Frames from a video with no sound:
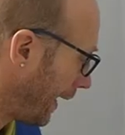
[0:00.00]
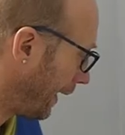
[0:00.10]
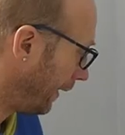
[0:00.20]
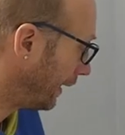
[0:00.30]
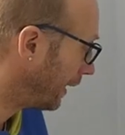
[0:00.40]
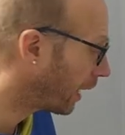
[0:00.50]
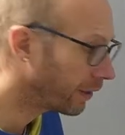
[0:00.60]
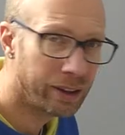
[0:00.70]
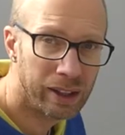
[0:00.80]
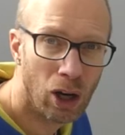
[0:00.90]
The
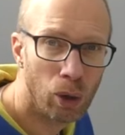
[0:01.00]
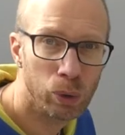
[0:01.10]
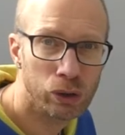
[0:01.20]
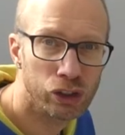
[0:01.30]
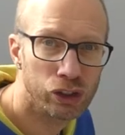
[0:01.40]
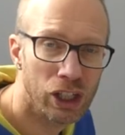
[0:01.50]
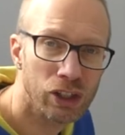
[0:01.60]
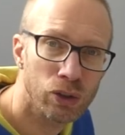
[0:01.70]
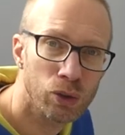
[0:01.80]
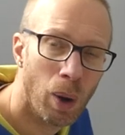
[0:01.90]
other thing I would
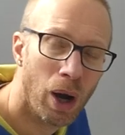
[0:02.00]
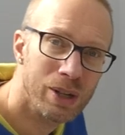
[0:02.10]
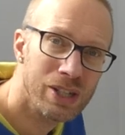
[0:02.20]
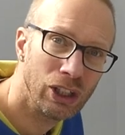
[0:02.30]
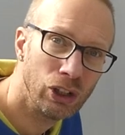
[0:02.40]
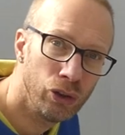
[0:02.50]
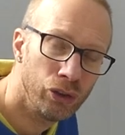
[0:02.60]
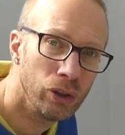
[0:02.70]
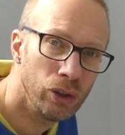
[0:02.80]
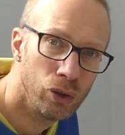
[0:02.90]
suggest as well is that you
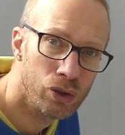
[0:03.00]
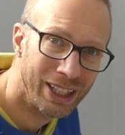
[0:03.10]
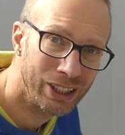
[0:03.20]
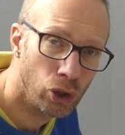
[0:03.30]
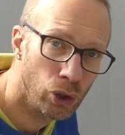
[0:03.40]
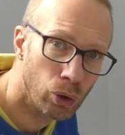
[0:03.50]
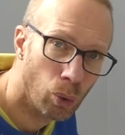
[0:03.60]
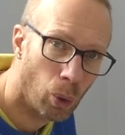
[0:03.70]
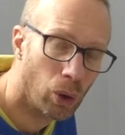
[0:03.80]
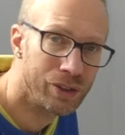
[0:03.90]
do use a good
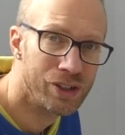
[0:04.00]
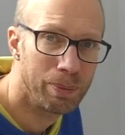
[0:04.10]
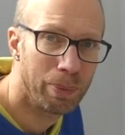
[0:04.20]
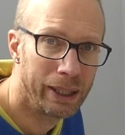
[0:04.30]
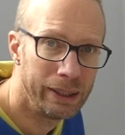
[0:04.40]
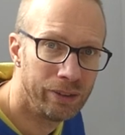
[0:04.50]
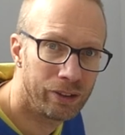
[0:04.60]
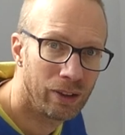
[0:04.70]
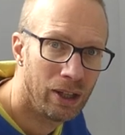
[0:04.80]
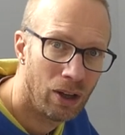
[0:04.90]
quality
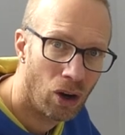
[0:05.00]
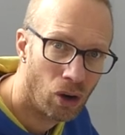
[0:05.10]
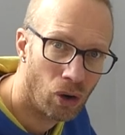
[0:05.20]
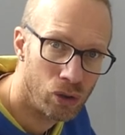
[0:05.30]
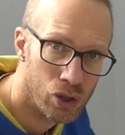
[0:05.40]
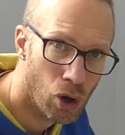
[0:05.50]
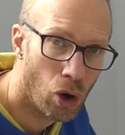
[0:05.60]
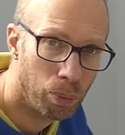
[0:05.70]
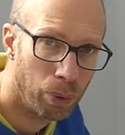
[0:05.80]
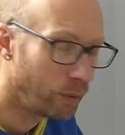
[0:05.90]
paint on
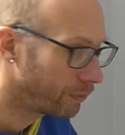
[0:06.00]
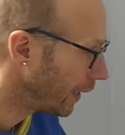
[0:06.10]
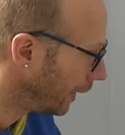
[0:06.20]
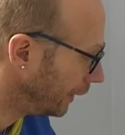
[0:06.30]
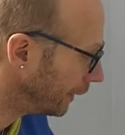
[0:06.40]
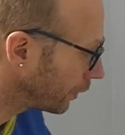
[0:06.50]
top of any